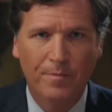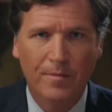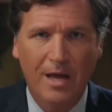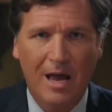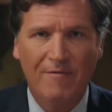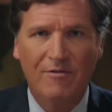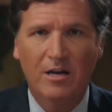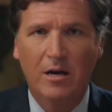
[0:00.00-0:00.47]

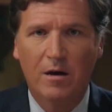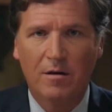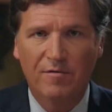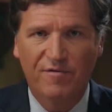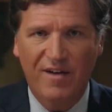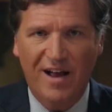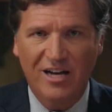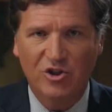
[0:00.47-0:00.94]
Having
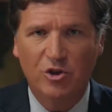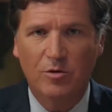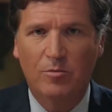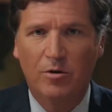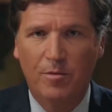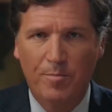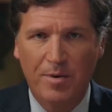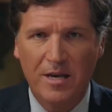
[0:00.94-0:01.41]

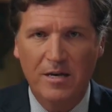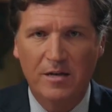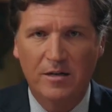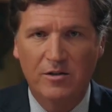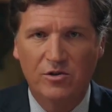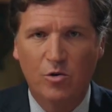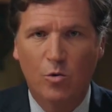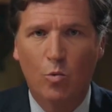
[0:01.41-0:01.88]
unfashionable
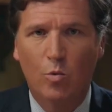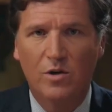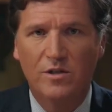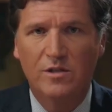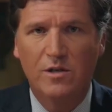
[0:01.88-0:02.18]
opinions was